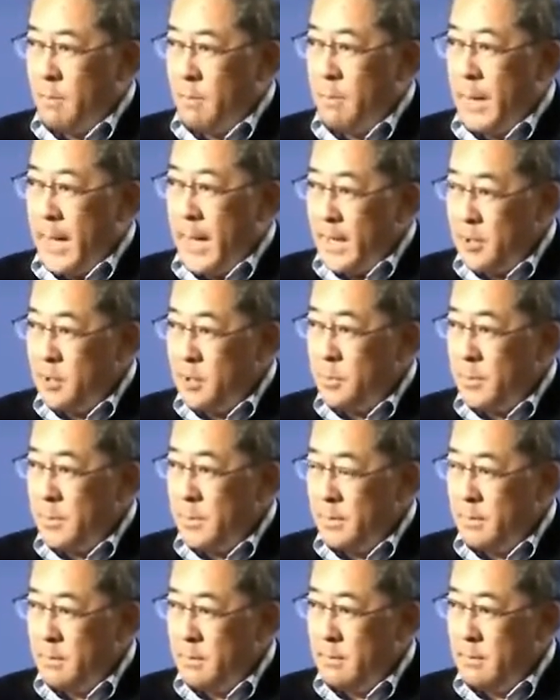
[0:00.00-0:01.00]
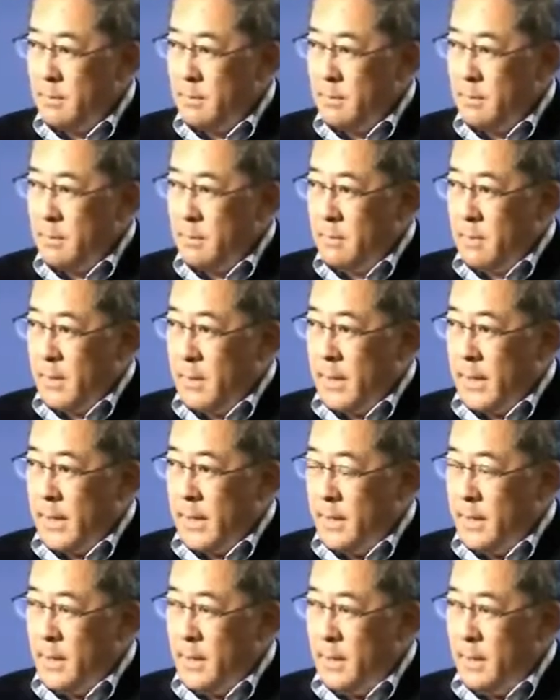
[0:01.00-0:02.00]
Management
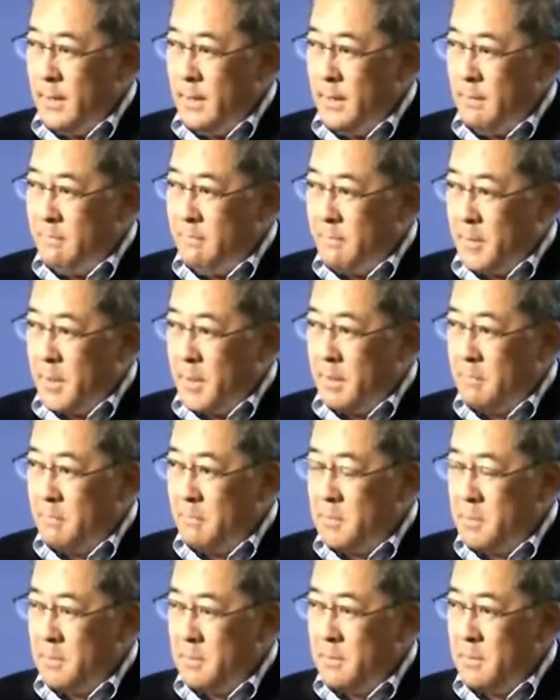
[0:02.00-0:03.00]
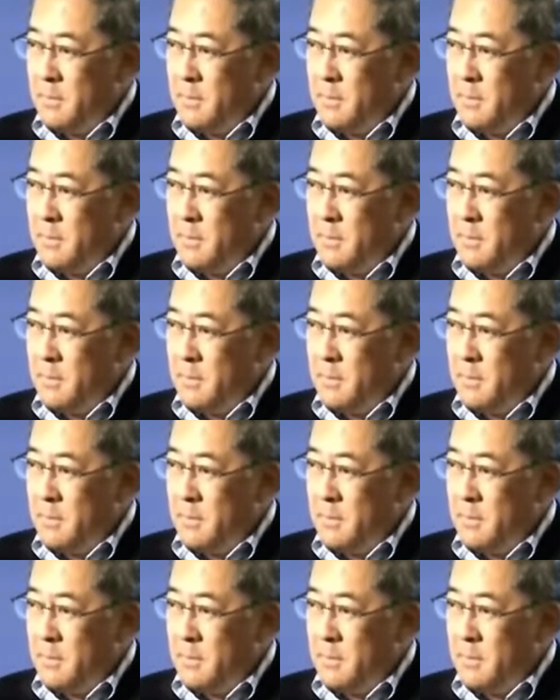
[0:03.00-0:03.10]
involves